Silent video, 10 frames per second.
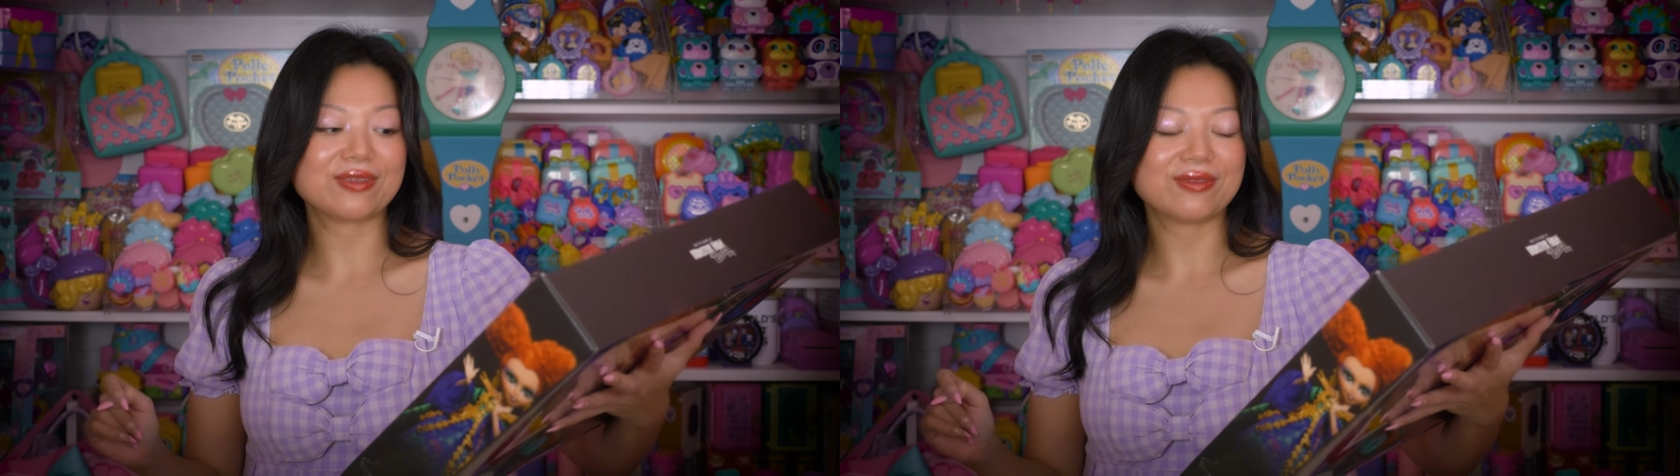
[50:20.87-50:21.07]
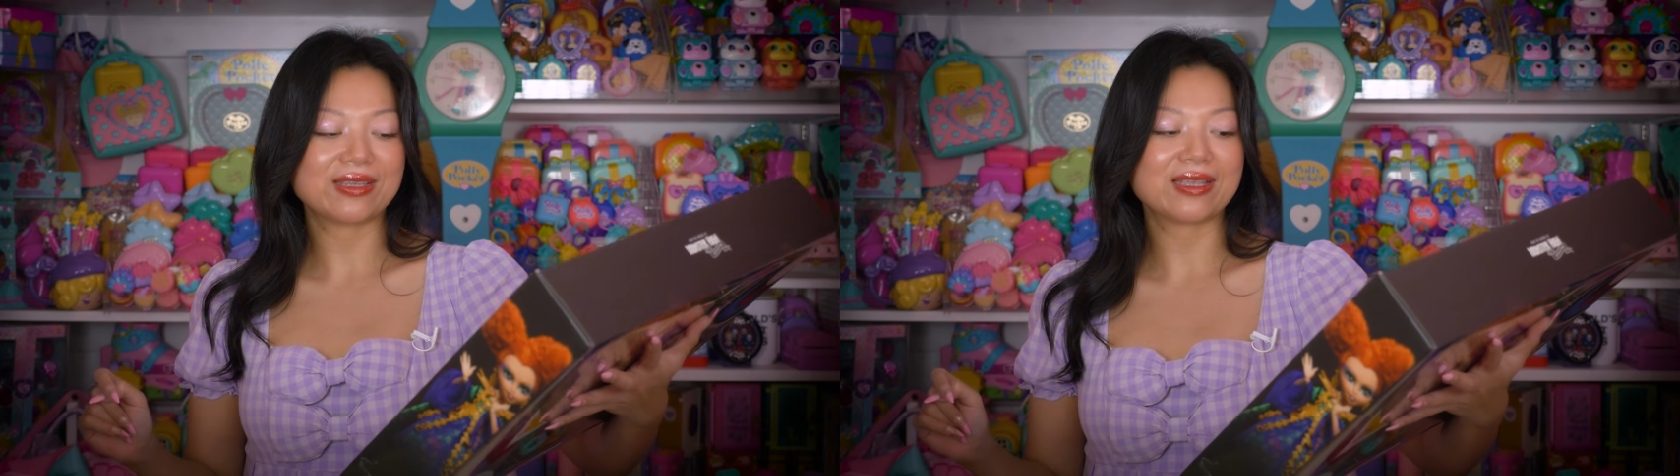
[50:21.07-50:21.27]

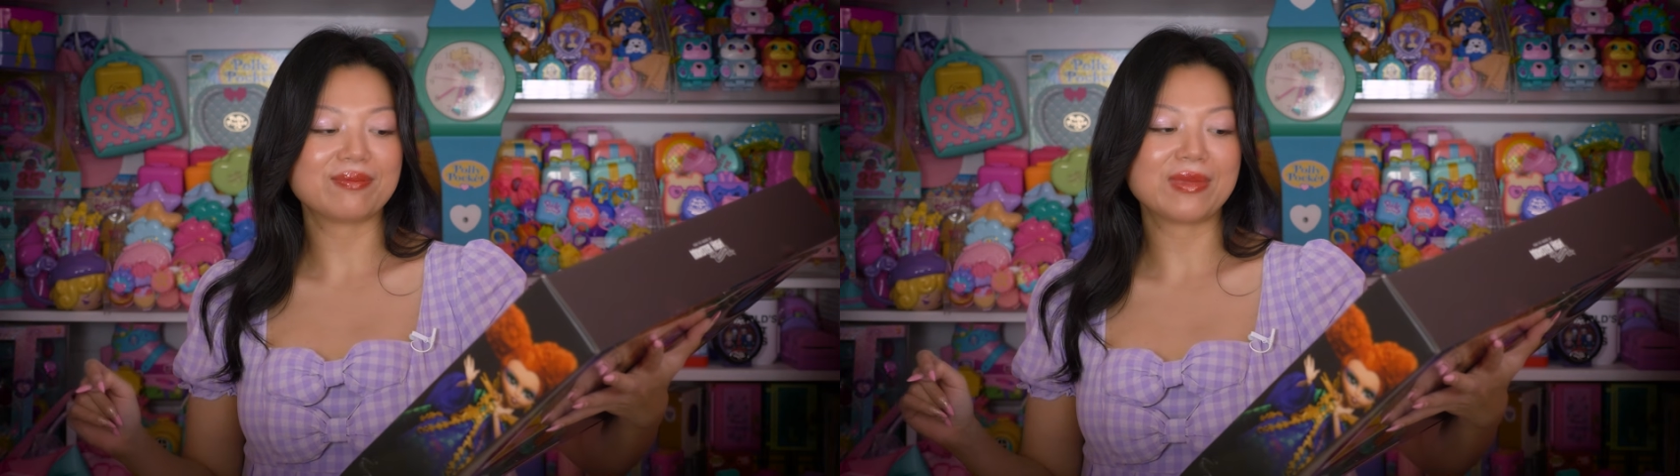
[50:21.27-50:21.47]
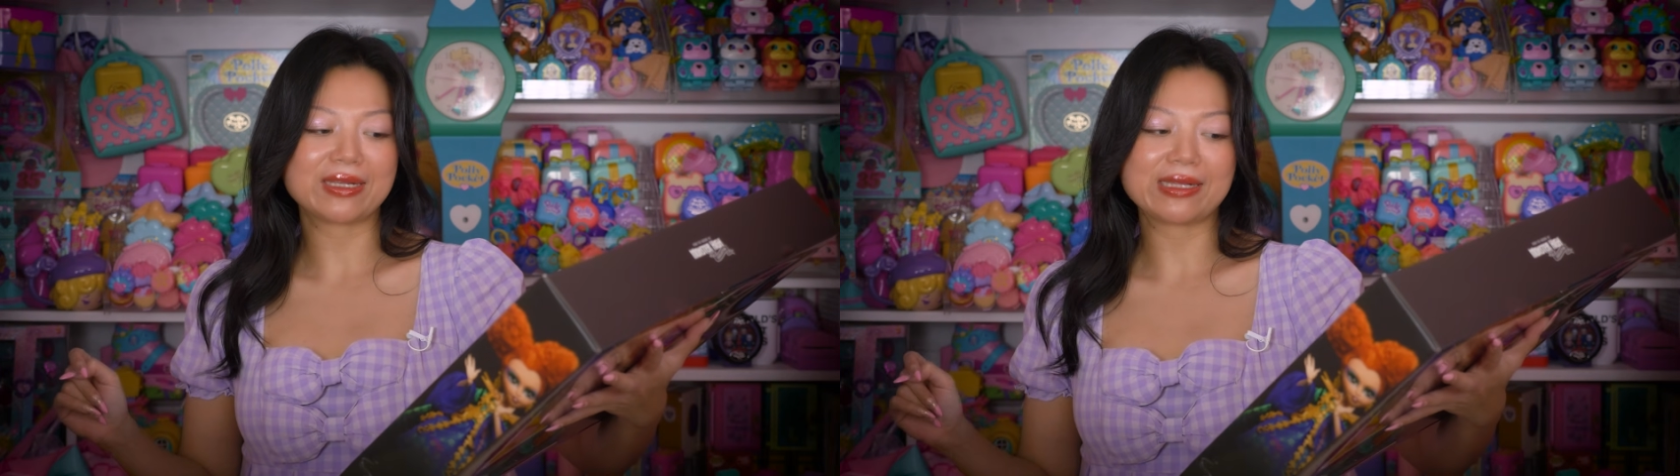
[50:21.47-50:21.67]
who
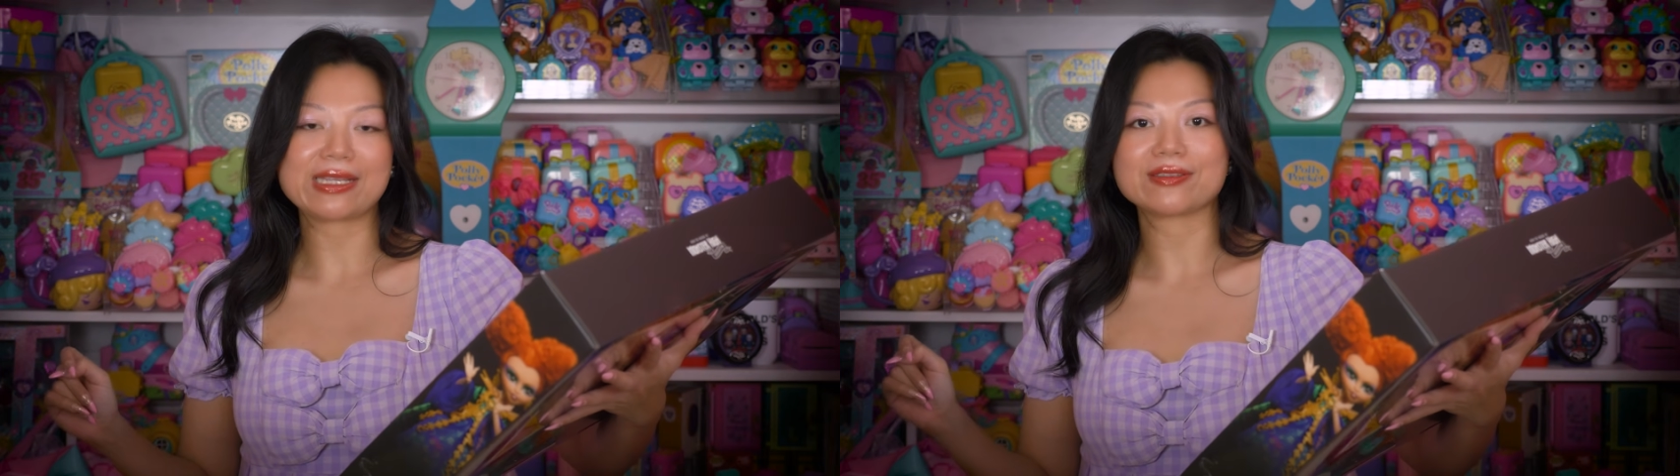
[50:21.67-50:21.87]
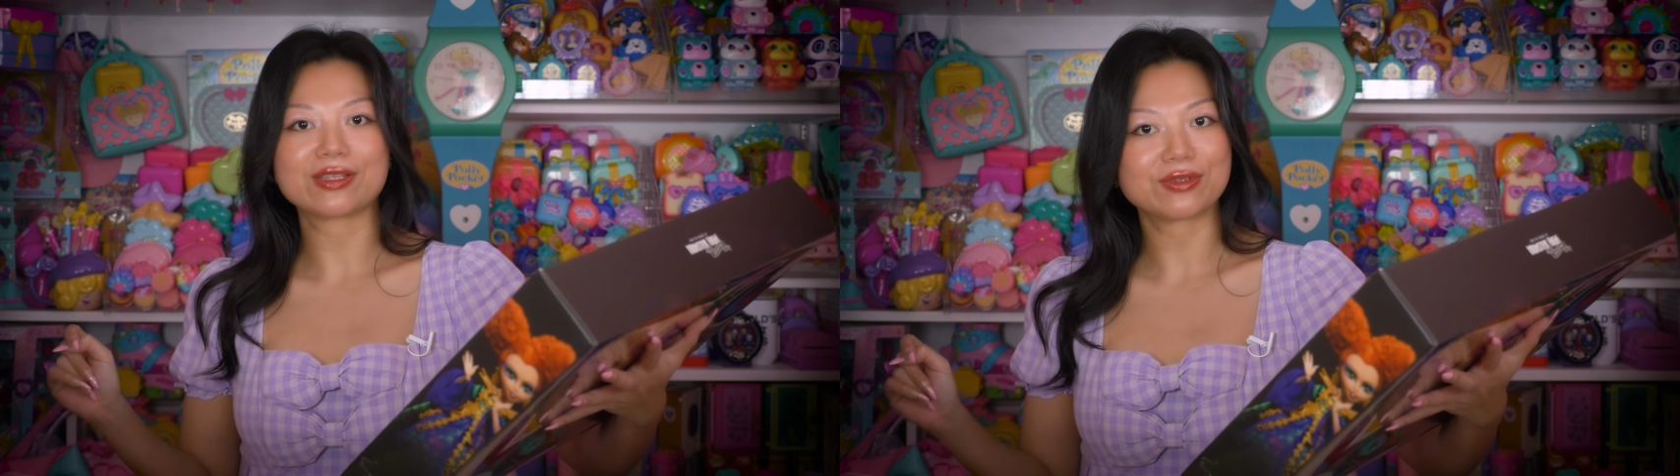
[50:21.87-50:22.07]
think
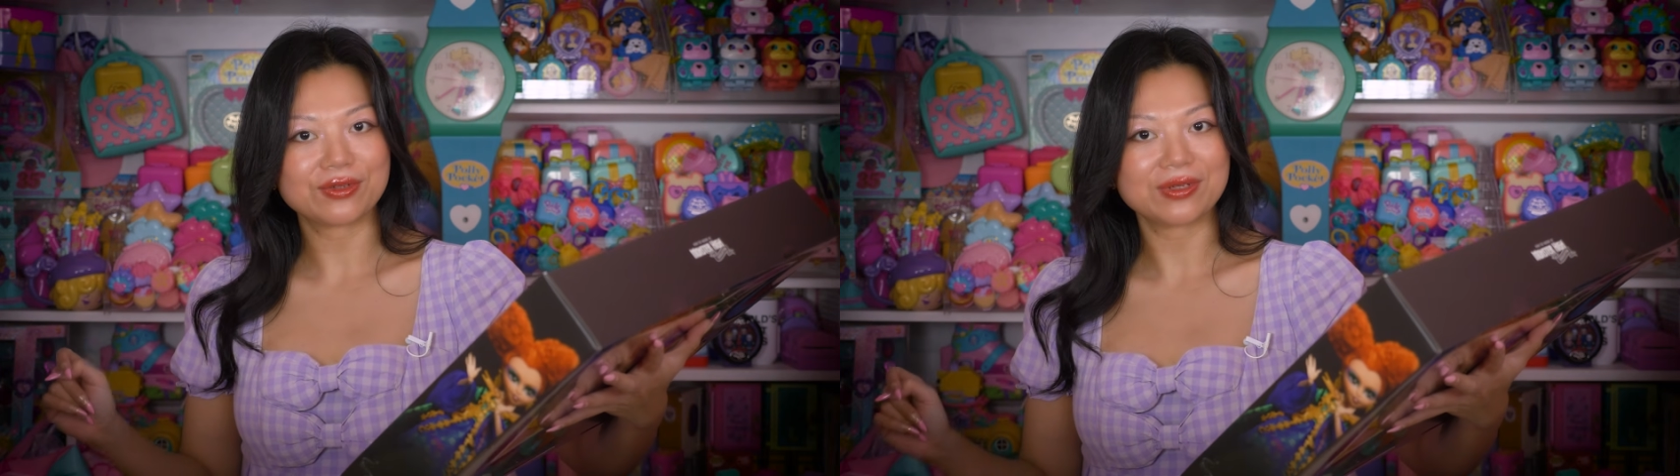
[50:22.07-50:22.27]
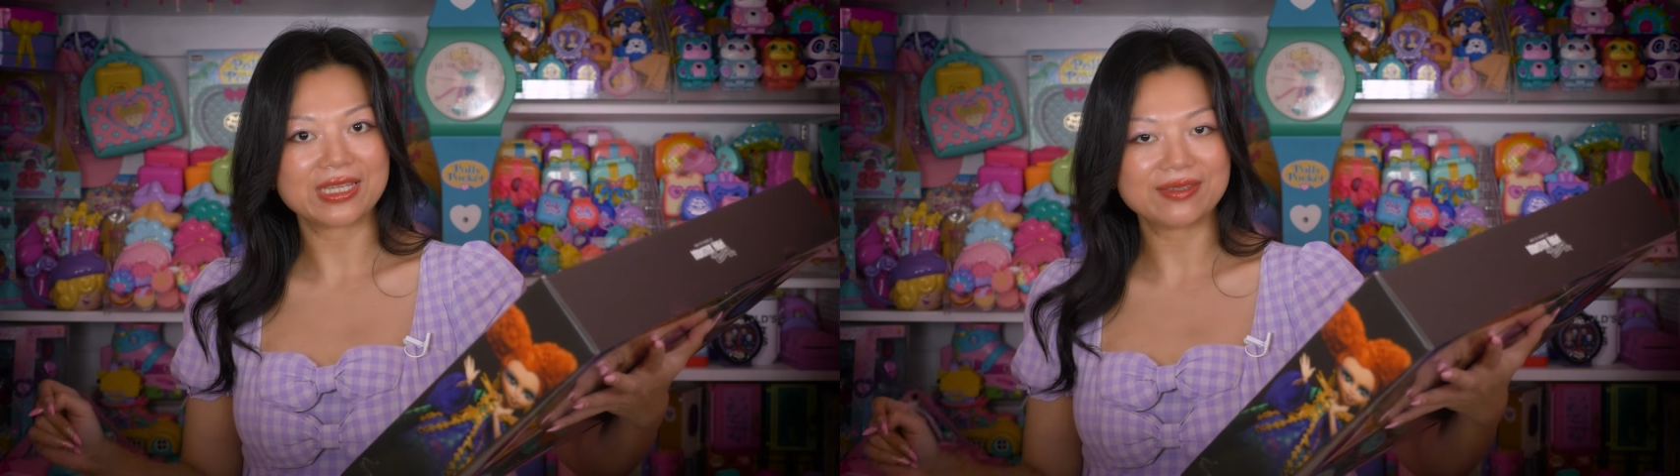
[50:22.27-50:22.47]
meddling's their
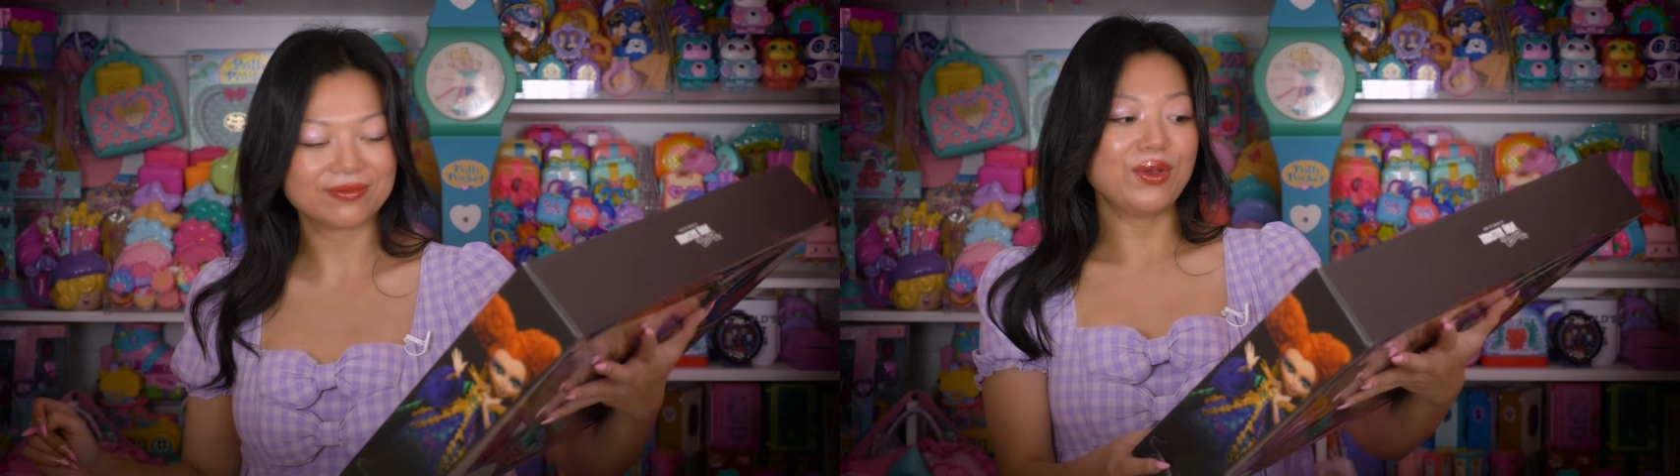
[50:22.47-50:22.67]
duty.